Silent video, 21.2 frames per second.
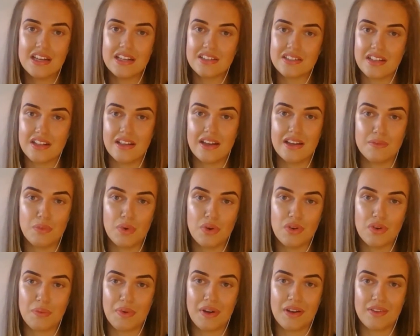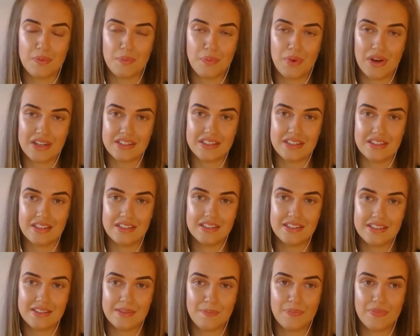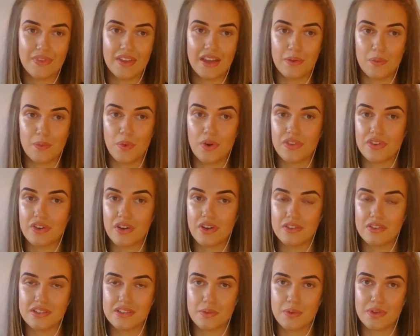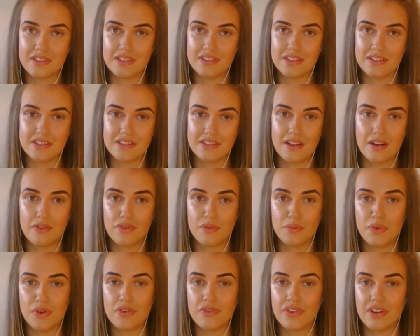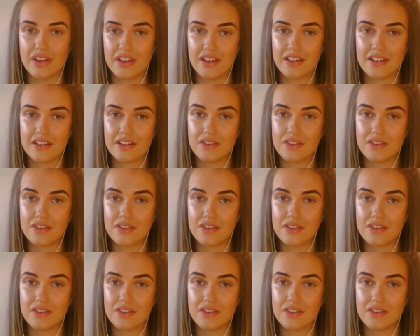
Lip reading: to learn more about the practice and what the consequences of removing it